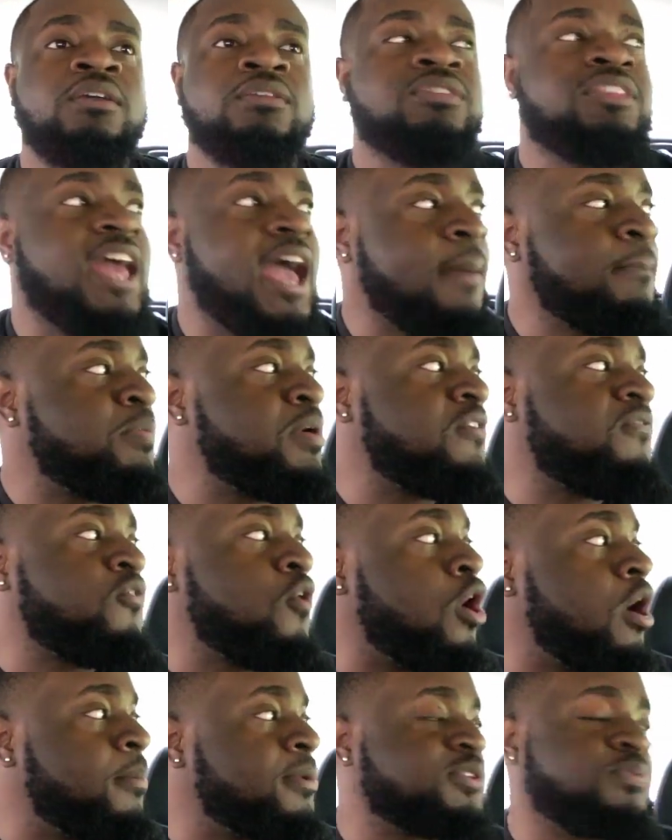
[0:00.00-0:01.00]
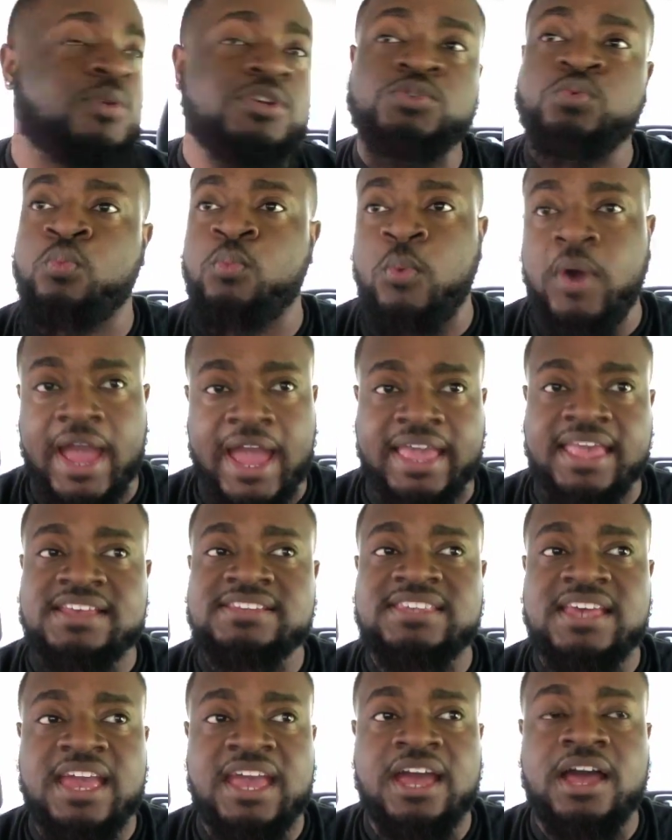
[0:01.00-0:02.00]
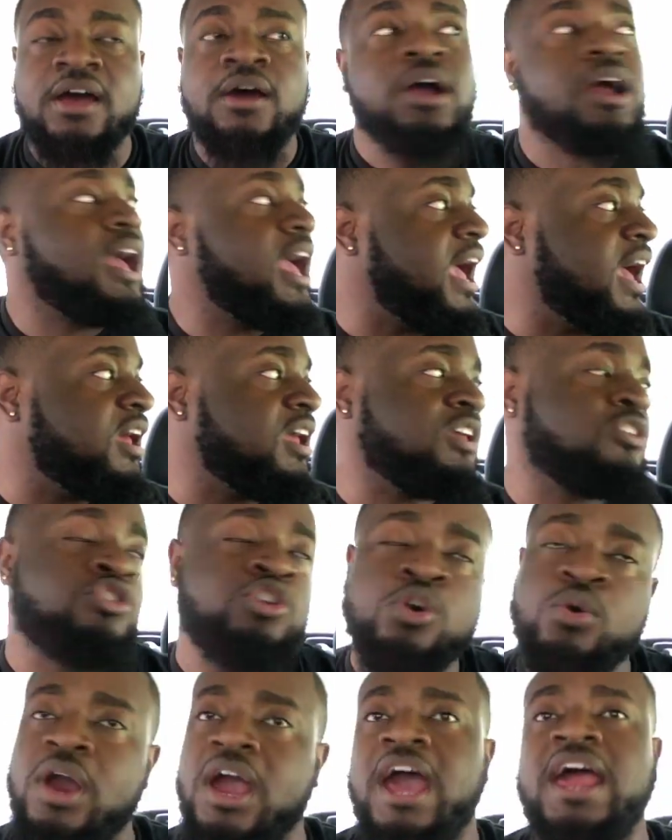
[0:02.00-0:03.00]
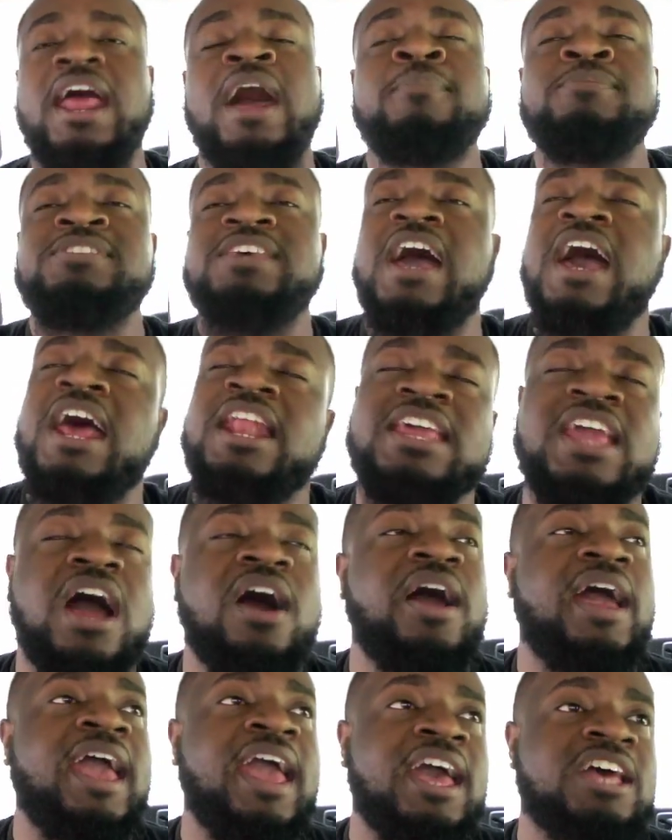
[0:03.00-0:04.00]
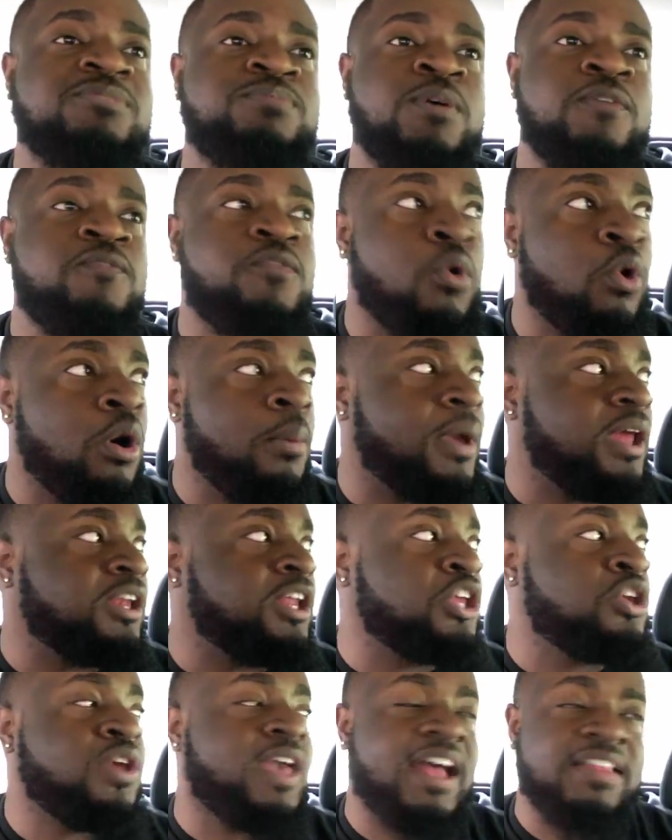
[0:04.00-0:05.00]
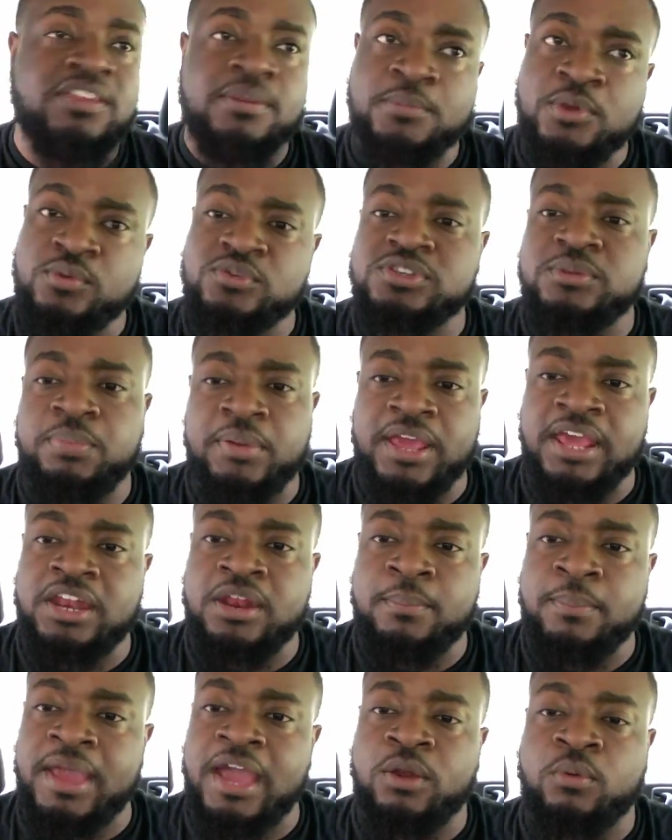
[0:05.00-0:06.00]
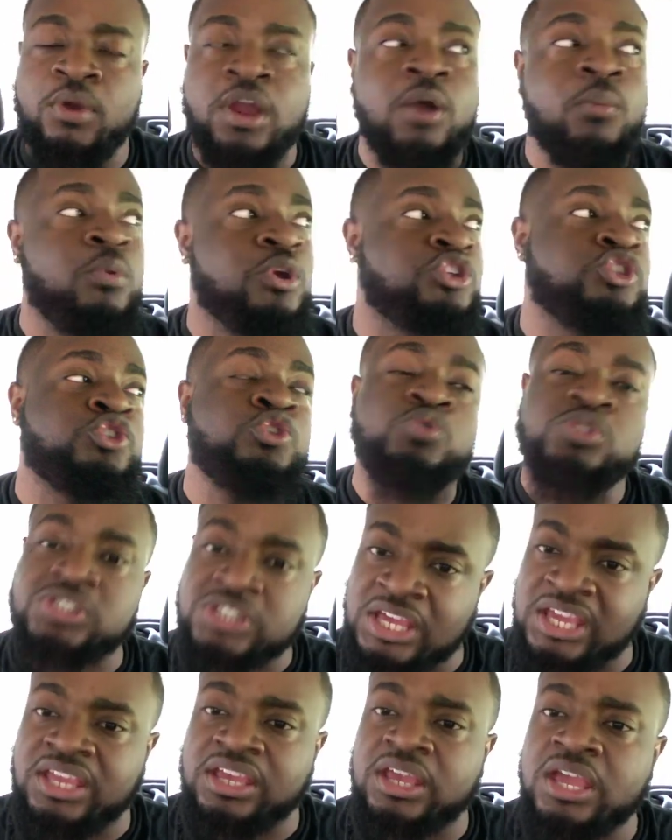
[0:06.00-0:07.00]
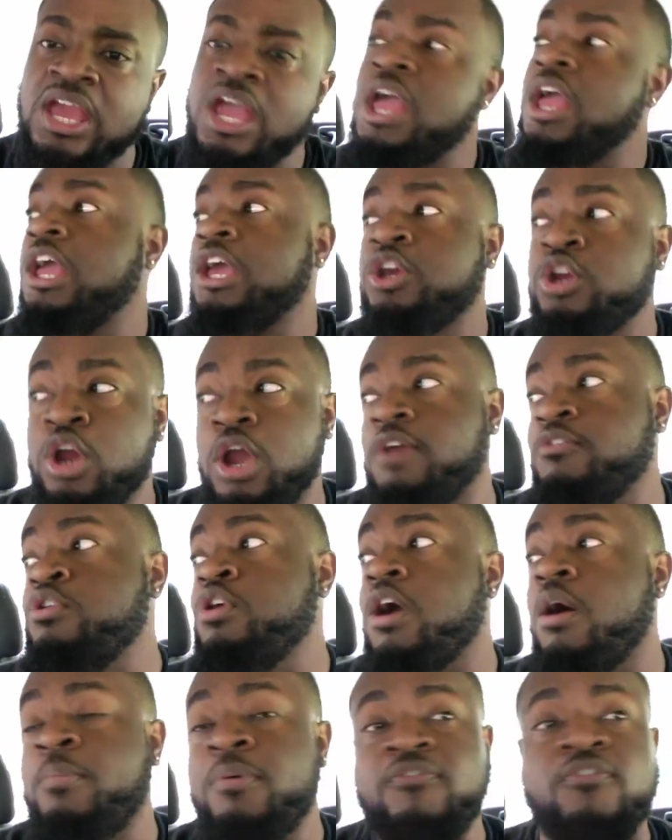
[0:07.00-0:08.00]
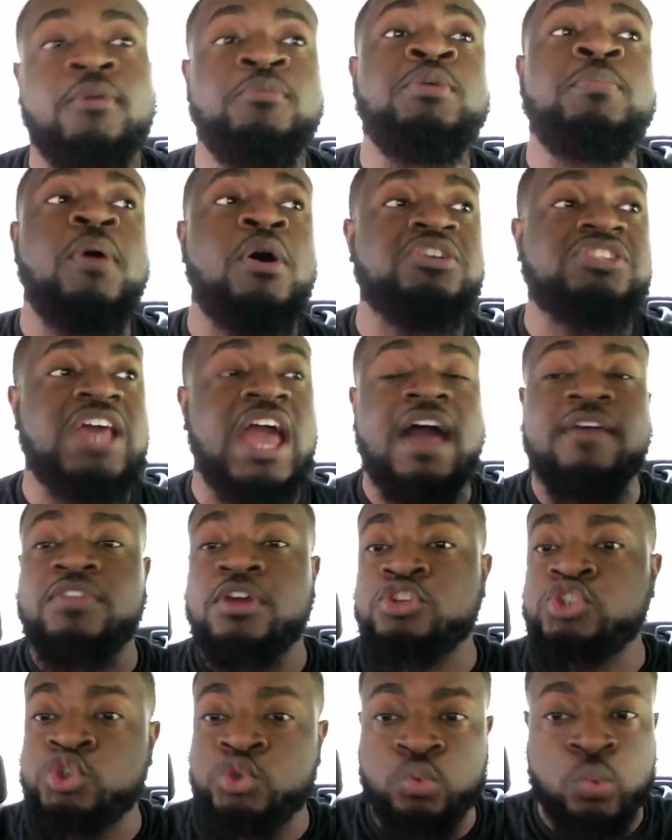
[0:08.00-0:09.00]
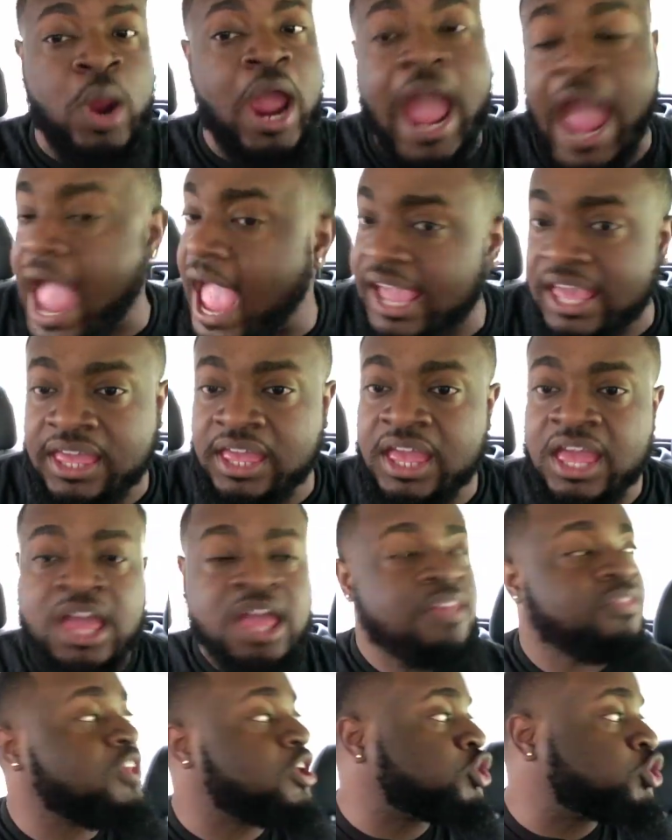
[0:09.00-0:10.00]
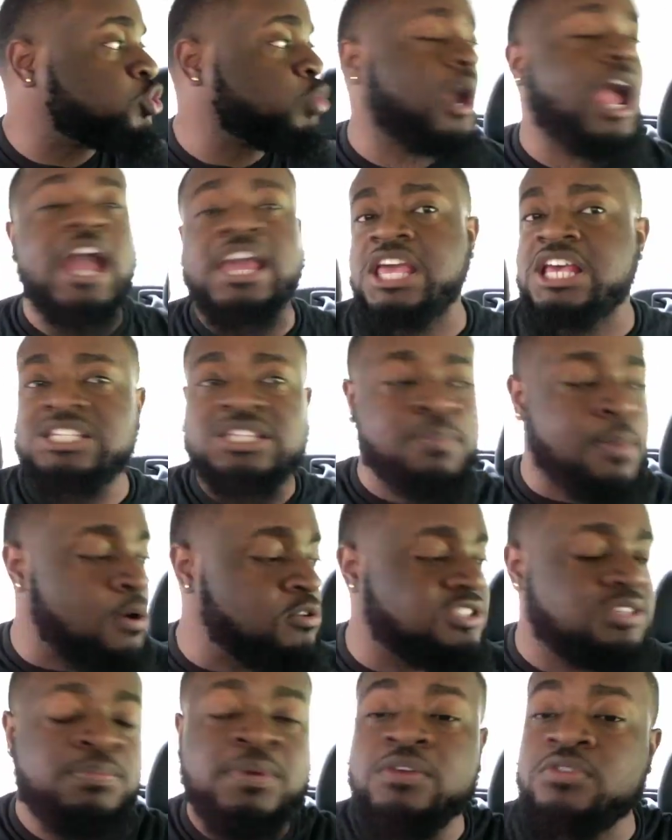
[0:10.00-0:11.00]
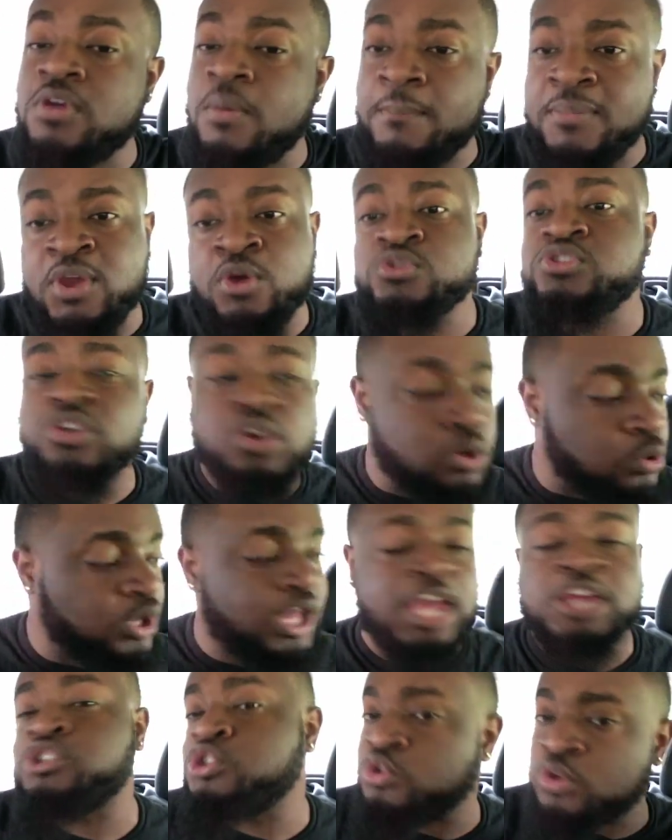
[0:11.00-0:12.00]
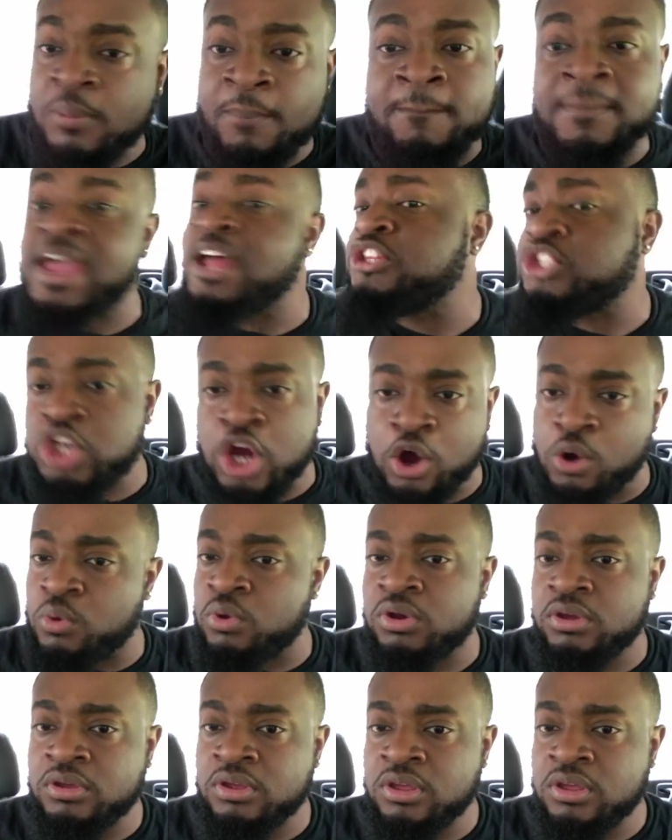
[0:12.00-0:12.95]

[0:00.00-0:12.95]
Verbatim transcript: That performance was whack as hell. And you, I'm tired of y'all ass performing, and then you got the music playing in the background, which you singing. Girl, you're gonna perform. You're supposed to have the track. The track is supposed to be the musical instrumental.